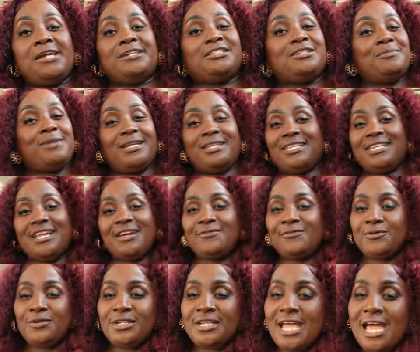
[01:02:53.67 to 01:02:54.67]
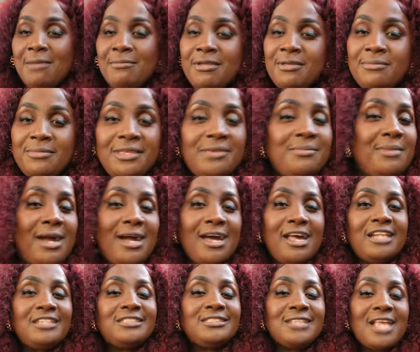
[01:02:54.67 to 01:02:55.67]
Nobody in a phone now make me
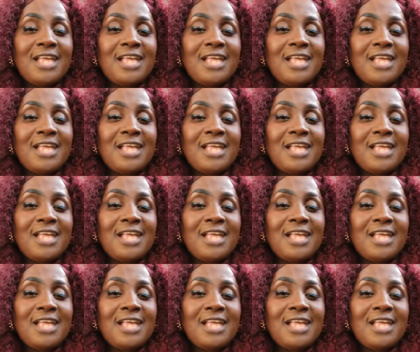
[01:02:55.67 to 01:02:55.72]
ball.